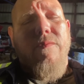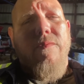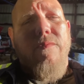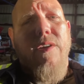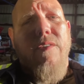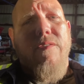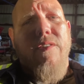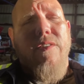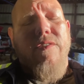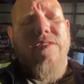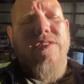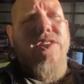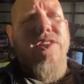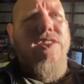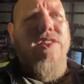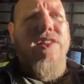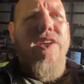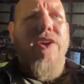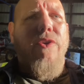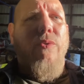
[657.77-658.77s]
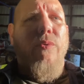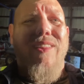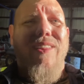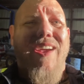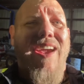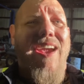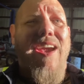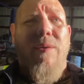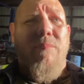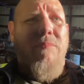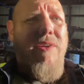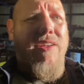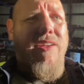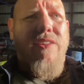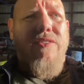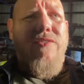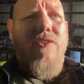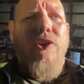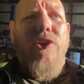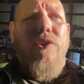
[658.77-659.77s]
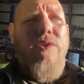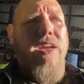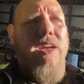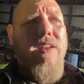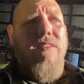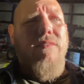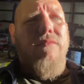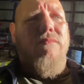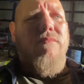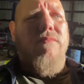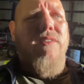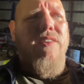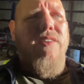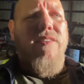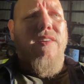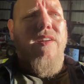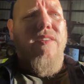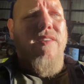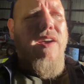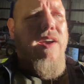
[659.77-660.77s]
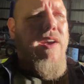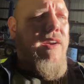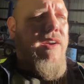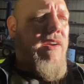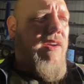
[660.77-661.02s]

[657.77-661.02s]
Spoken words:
of a 6-liter with a cam. Like, that's all you need. Decent intake,